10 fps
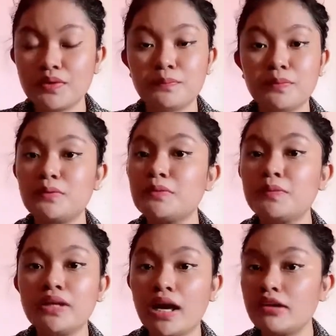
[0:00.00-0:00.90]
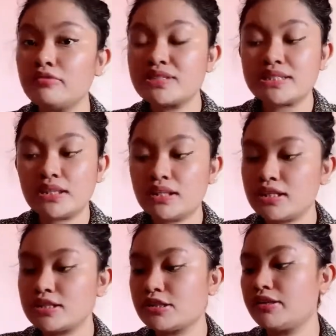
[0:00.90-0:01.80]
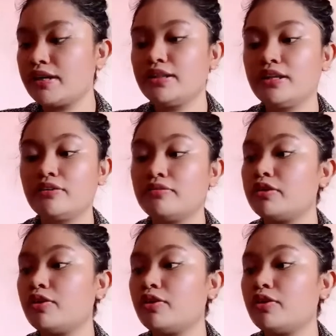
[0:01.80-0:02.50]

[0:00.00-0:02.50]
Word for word: You probably have seen this already or,